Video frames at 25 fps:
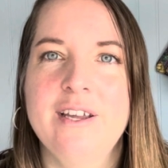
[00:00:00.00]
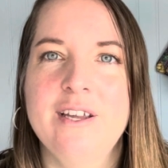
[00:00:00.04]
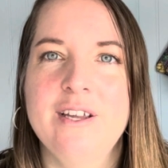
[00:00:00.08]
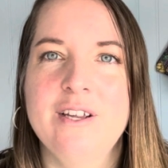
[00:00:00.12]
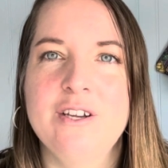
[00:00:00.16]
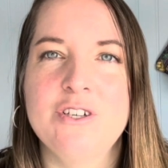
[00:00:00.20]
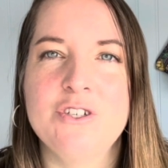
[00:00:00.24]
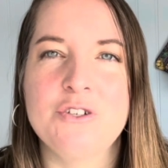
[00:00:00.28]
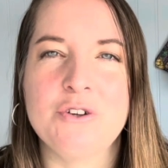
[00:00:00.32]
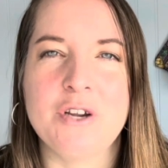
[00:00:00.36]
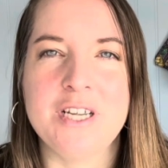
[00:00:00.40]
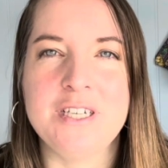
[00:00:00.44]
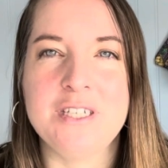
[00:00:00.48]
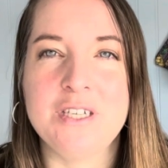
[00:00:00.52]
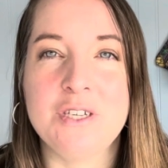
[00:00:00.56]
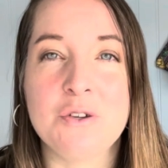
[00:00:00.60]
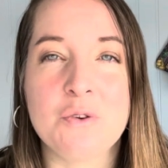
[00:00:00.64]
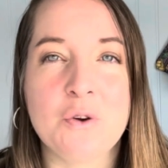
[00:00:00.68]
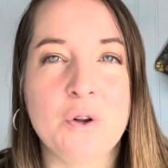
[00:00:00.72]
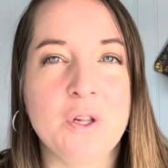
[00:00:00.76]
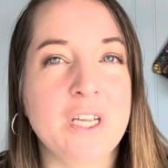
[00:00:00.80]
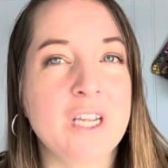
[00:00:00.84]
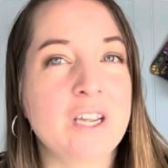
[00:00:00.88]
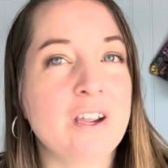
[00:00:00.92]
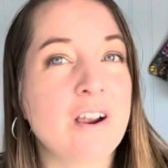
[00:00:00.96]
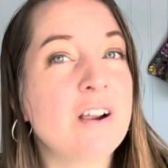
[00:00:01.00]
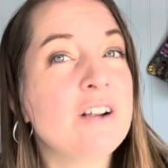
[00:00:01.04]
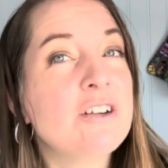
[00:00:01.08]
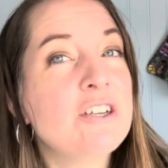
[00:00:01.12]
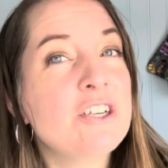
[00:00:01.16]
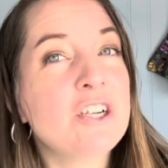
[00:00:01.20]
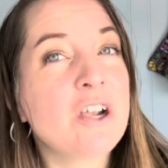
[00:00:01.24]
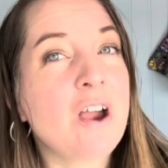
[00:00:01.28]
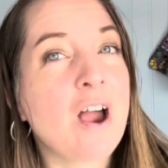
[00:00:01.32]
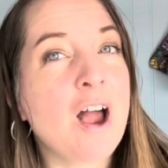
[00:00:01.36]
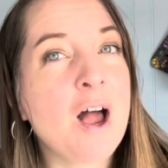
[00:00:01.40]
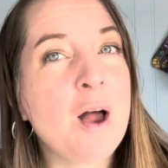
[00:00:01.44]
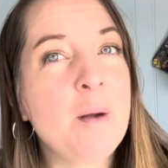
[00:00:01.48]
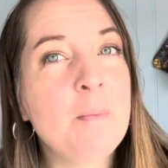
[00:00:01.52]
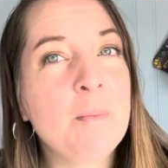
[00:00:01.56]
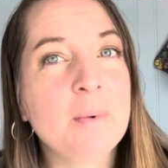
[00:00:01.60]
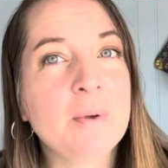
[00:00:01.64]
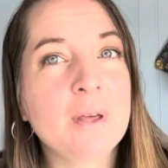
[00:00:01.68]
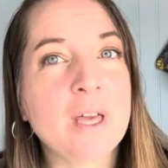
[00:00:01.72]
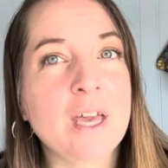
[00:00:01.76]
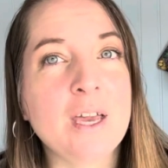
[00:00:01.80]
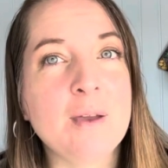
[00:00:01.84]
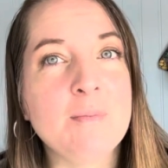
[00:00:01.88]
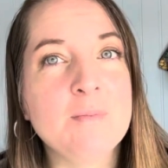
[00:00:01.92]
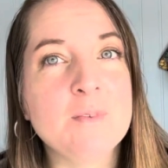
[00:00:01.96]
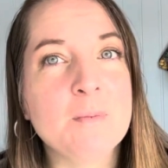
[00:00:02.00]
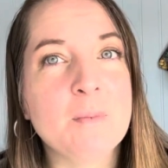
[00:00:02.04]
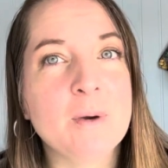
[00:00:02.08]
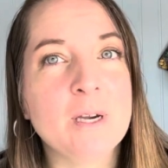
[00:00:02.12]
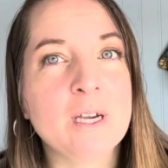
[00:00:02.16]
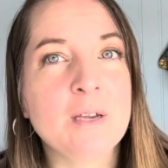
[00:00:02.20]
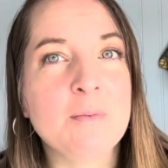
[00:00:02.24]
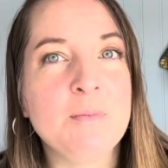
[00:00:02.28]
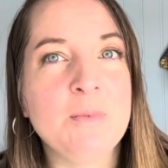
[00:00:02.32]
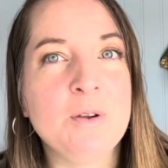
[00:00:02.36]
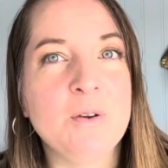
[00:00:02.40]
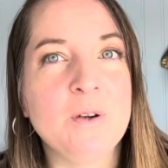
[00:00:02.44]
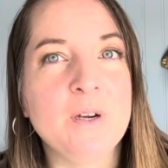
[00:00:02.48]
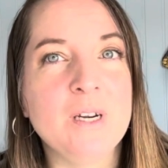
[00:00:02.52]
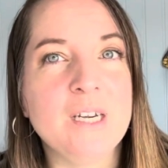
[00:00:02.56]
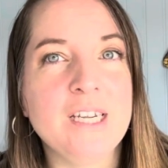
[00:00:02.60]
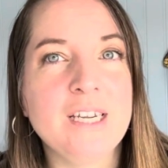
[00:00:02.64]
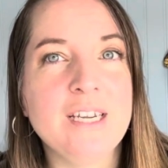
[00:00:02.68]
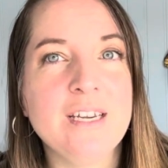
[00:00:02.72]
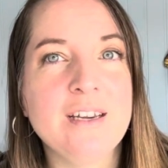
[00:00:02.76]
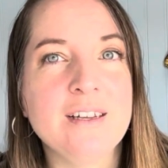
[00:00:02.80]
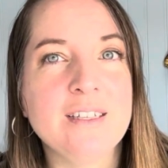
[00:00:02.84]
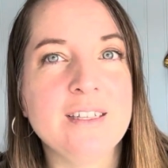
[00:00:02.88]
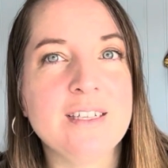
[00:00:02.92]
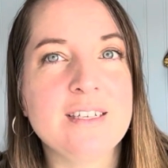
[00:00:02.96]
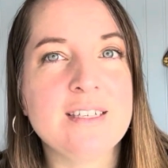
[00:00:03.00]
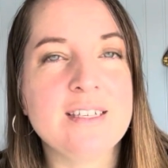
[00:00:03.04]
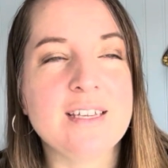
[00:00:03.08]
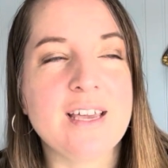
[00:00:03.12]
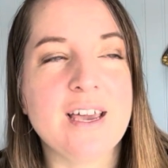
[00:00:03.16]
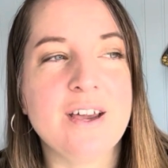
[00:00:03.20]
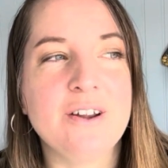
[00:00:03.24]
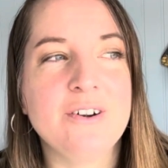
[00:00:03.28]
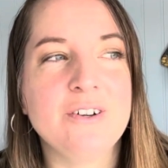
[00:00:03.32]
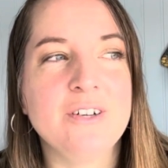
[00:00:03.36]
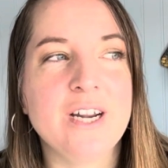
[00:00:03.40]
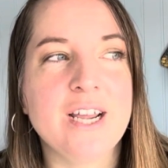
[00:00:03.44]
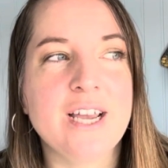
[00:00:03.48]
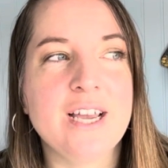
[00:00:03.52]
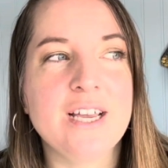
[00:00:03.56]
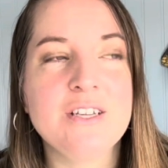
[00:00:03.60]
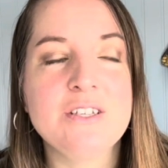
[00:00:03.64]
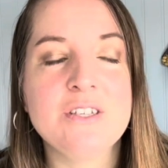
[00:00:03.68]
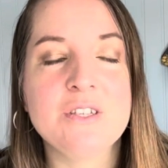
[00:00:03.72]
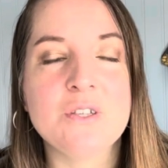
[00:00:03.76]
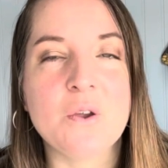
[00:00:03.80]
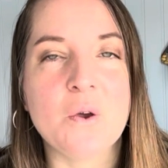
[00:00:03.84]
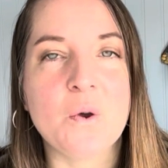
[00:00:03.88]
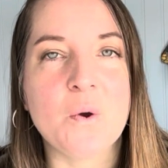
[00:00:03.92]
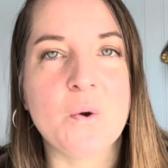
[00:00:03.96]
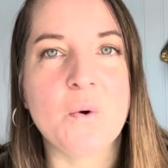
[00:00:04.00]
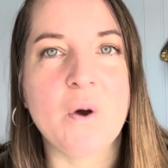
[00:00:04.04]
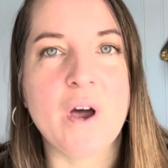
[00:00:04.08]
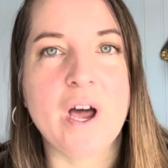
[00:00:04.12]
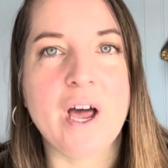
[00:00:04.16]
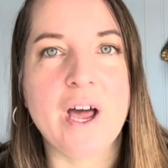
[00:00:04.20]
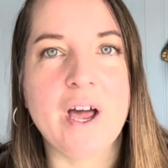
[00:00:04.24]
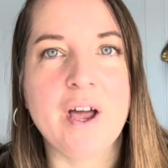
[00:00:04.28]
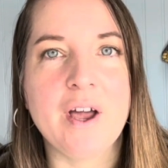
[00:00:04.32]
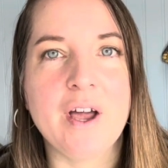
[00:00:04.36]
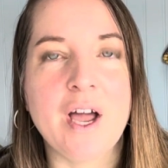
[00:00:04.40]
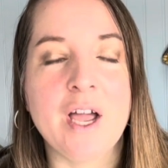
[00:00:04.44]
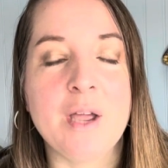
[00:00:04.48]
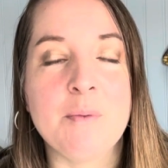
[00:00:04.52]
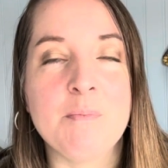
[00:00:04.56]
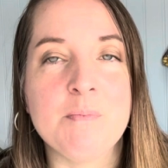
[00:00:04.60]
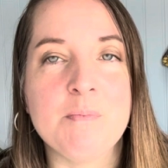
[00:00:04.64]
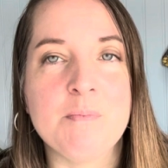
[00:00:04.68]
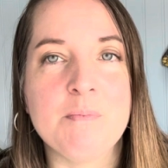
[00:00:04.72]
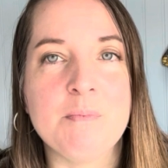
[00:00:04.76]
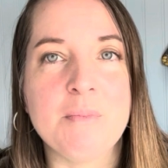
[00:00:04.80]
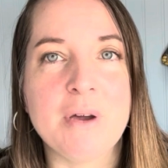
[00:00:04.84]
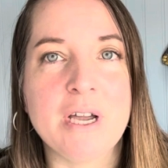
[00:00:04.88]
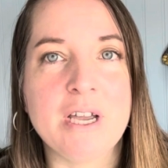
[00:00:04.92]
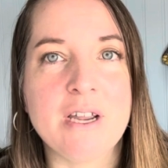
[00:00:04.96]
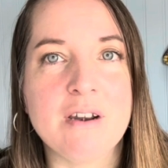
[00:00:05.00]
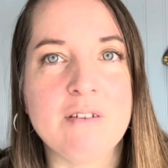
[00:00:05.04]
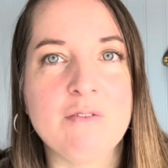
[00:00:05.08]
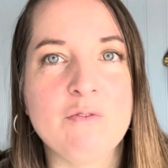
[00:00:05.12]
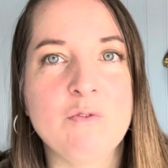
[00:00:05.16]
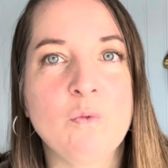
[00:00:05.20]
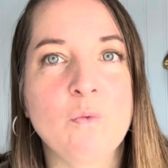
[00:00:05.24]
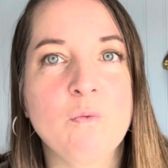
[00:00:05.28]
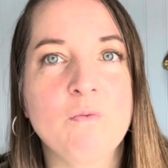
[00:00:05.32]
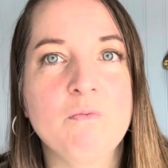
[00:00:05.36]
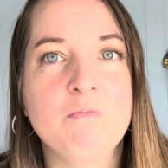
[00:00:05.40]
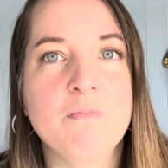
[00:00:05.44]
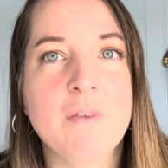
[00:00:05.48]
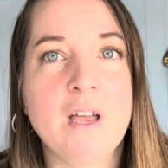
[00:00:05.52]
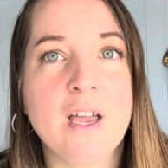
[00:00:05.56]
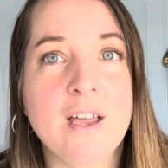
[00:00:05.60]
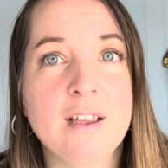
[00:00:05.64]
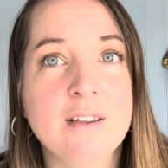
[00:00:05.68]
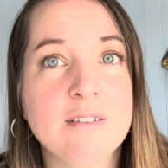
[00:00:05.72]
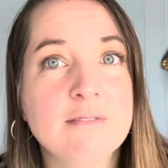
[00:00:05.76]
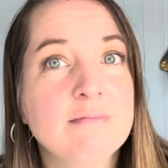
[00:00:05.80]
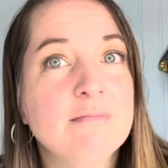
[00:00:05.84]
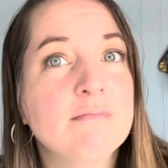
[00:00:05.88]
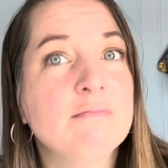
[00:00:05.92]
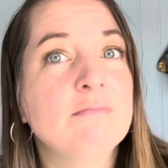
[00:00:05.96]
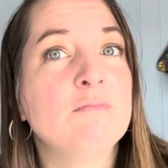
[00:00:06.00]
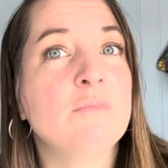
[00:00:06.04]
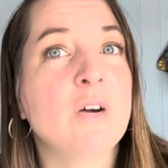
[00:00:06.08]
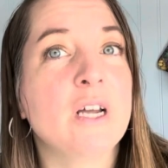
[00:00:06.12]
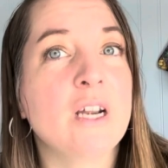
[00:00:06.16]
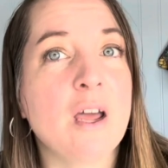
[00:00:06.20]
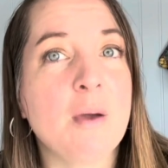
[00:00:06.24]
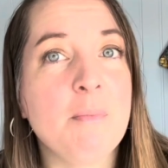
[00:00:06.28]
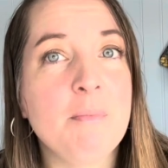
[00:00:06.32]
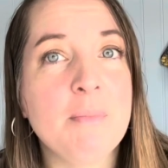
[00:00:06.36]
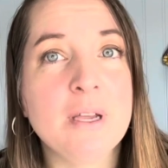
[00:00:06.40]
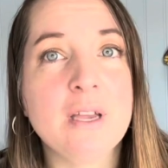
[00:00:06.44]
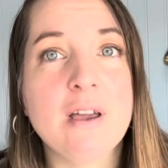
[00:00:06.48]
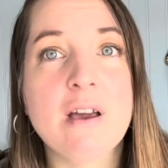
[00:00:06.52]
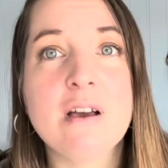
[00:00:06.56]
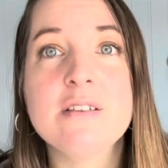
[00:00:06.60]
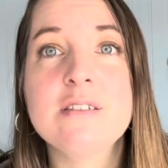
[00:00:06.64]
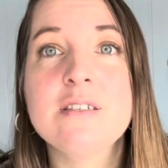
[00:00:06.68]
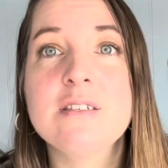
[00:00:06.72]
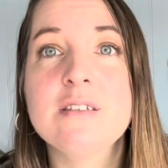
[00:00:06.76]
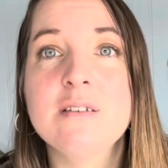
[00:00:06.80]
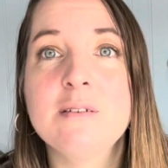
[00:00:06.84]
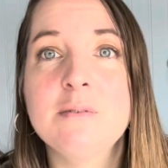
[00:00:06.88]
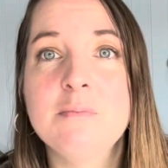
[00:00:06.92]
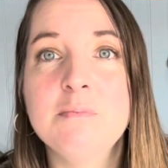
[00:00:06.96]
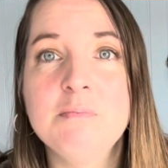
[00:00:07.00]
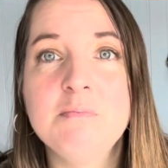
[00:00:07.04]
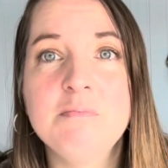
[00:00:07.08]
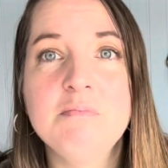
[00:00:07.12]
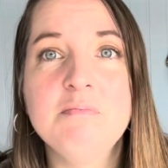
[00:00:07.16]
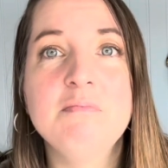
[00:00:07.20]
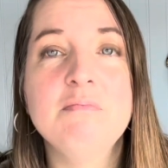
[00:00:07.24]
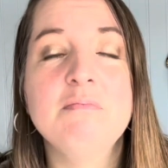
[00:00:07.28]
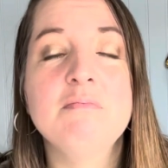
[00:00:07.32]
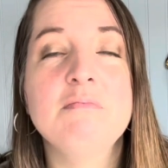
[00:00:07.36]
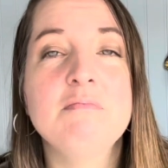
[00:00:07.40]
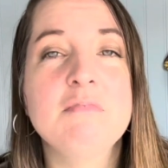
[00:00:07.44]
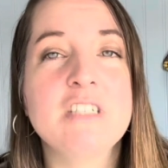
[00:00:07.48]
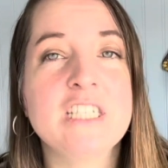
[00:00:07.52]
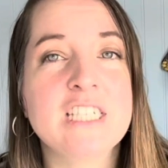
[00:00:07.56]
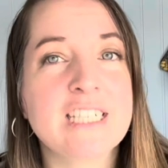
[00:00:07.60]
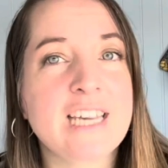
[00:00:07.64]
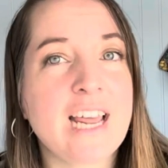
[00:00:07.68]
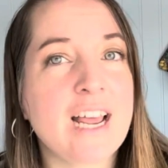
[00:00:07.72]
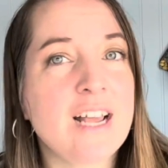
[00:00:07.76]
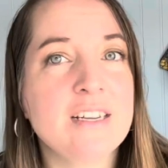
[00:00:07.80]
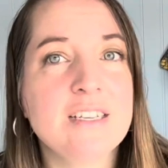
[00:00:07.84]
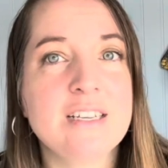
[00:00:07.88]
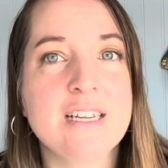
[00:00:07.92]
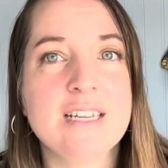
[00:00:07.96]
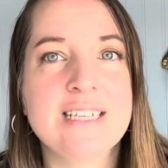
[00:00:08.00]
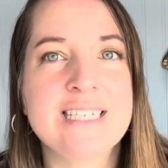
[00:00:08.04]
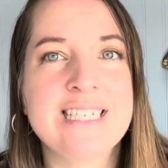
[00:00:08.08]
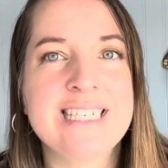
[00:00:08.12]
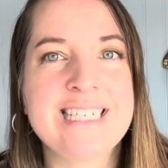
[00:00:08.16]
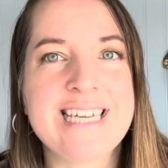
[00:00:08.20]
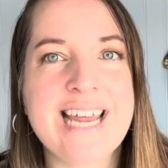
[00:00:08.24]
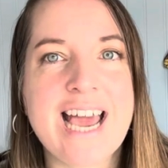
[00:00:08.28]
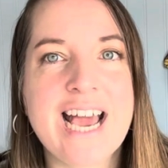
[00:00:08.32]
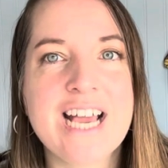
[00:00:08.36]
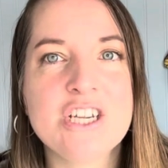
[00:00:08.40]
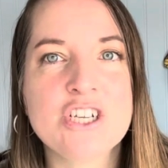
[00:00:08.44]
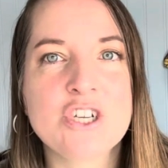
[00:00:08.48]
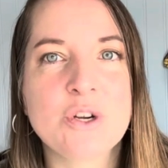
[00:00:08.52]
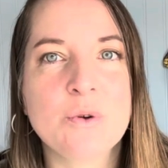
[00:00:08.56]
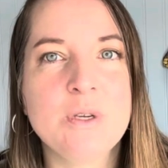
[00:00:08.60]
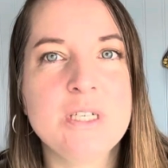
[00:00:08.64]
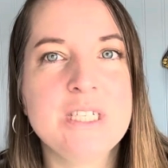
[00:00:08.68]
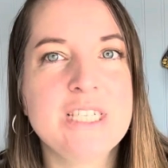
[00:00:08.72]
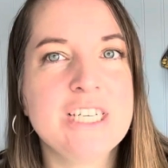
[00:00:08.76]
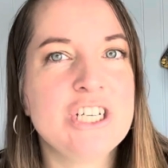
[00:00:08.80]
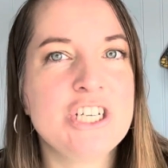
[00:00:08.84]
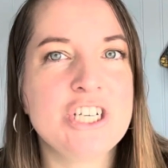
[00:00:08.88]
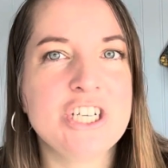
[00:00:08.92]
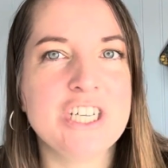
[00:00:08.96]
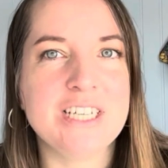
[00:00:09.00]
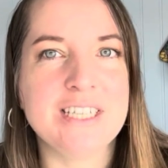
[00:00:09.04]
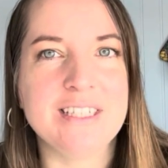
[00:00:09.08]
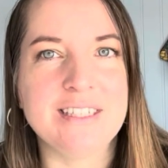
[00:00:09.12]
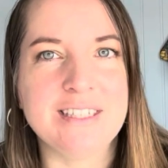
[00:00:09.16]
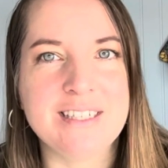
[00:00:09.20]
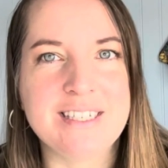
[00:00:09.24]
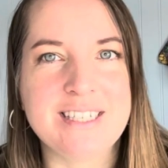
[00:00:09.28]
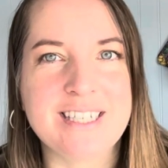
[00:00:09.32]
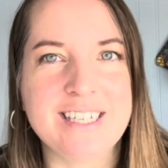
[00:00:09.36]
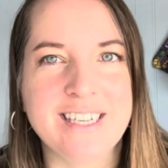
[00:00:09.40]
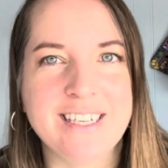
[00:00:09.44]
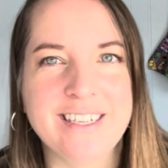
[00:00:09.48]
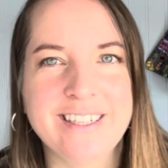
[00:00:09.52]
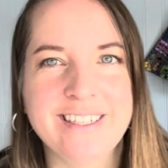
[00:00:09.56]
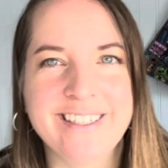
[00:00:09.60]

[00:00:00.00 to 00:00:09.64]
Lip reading: Tracy's Rolling Yarn Shop came to my community on the Saturday, so I might have went up and got some stashquisitions.